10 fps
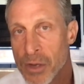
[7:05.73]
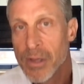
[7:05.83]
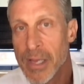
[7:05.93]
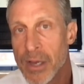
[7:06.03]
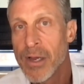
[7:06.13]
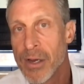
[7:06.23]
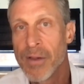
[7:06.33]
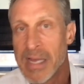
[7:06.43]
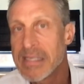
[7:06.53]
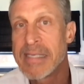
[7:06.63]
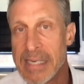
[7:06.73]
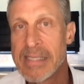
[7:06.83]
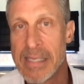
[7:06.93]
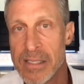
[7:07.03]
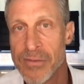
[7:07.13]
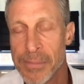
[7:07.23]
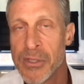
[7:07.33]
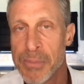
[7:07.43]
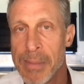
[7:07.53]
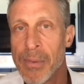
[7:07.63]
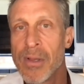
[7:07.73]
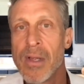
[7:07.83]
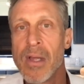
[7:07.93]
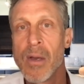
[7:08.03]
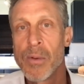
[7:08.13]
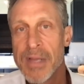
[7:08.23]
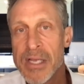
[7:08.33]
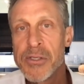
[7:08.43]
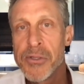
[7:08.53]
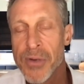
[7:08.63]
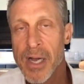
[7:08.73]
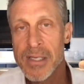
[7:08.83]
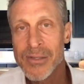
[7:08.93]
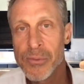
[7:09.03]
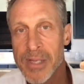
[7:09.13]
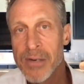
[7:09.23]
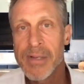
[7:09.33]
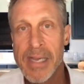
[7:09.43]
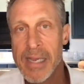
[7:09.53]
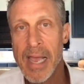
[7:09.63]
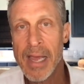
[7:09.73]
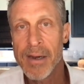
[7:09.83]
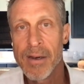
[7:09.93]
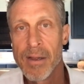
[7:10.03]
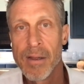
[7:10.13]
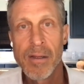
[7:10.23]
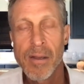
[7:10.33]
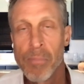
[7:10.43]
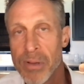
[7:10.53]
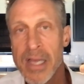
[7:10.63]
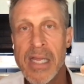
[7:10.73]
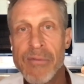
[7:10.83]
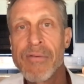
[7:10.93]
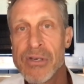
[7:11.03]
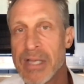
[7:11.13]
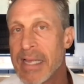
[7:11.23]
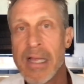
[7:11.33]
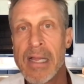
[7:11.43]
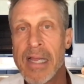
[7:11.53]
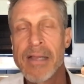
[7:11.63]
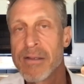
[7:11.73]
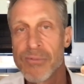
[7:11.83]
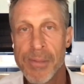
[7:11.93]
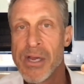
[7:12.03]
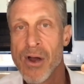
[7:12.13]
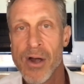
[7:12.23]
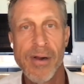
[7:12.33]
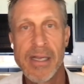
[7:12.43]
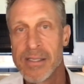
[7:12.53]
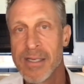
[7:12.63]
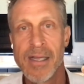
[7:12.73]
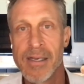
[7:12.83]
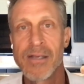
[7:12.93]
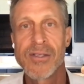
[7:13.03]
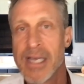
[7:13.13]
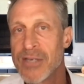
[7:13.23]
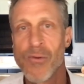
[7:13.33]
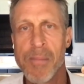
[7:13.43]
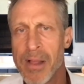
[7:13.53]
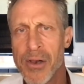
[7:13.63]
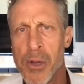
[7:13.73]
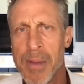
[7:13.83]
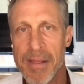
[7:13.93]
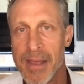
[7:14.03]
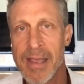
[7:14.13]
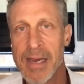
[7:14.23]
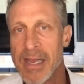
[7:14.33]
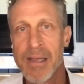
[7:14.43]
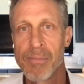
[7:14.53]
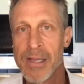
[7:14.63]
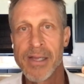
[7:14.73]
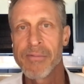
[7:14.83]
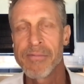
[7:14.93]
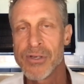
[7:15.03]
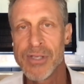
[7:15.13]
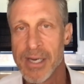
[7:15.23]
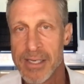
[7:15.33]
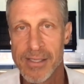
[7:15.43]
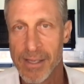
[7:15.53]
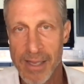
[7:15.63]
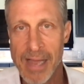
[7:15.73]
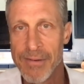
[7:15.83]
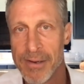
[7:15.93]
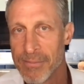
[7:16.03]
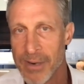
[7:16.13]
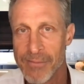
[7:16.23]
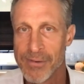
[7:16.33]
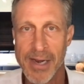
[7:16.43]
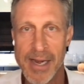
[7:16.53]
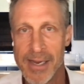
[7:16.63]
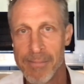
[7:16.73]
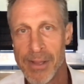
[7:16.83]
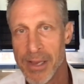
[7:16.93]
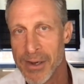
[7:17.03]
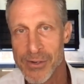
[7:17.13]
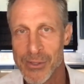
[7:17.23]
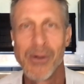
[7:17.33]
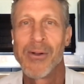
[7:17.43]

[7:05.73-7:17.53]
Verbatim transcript: you know, you know that's a death sentence for most people. With these new mm-hmm. drugs, you literally can completely reversed. Like like Jimmy Carter had sta- you know stage four melanoma, I think, and he completely reversed it, and he's still alive at whatever ninety million years